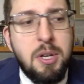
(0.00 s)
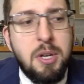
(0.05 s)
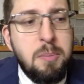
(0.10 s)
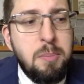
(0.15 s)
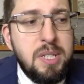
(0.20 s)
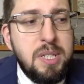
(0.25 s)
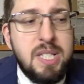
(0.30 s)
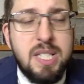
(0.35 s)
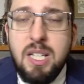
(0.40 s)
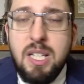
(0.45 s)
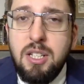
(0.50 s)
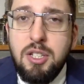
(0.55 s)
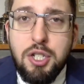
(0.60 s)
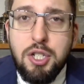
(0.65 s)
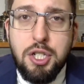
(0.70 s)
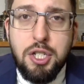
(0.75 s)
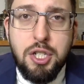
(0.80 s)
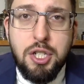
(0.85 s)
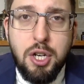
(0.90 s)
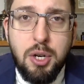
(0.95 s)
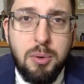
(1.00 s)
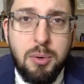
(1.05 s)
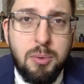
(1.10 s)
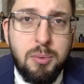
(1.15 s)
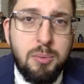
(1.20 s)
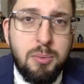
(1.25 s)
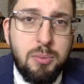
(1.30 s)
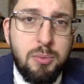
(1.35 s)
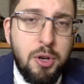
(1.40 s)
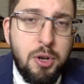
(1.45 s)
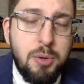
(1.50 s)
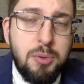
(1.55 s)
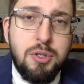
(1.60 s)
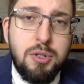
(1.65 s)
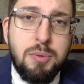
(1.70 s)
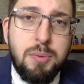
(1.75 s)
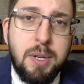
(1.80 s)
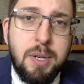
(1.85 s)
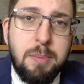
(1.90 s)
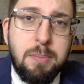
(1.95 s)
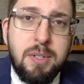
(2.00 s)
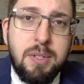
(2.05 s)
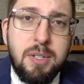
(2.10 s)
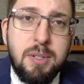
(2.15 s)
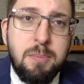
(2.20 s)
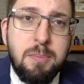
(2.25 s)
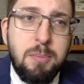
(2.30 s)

but still just go no script,